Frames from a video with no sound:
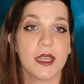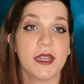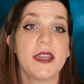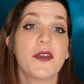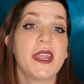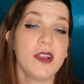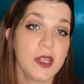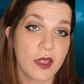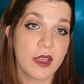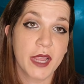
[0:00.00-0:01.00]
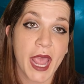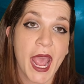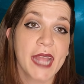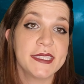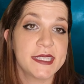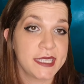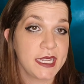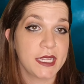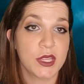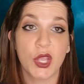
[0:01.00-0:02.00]
Now, Carrie Locke had
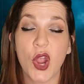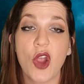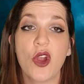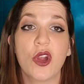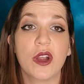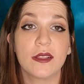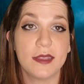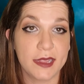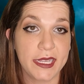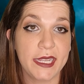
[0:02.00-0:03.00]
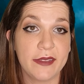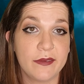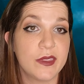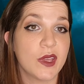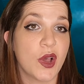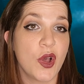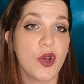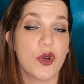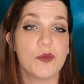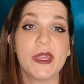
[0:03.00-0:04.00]
seen the car leave the
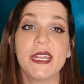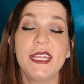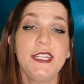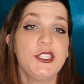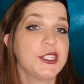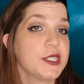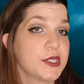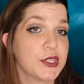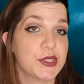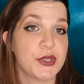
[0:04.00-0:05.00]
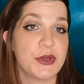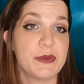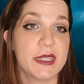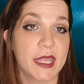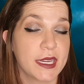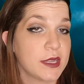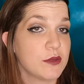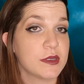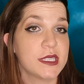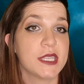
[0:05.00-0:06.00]
home, and he just assumed that it
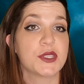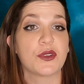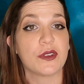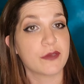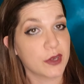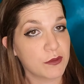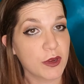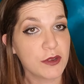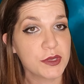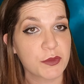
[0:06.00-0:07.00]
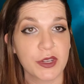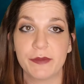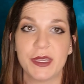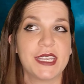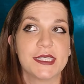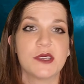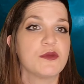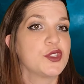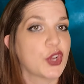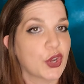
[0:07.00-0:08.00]
was his girlfriend Rosemarie because it
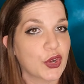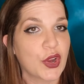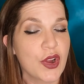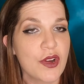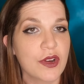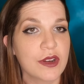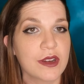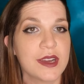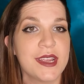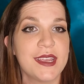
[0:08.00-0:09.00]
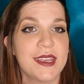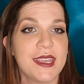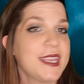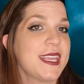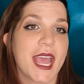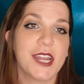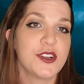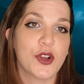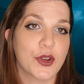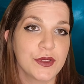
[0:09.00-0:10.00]
was her car. He
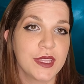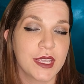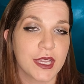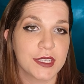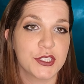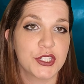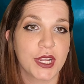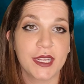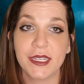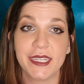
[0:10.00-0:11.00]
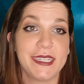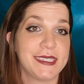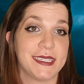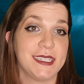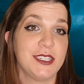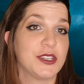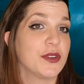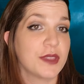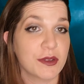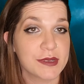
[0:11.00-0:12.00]
hadn't heard the gunshot, and he didn't
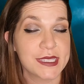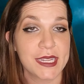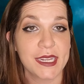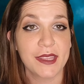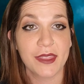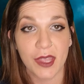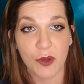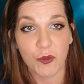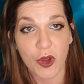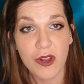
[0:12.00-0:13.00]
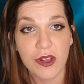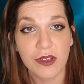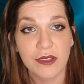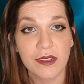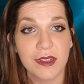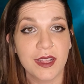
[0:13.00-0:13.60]
know there was anything wrong.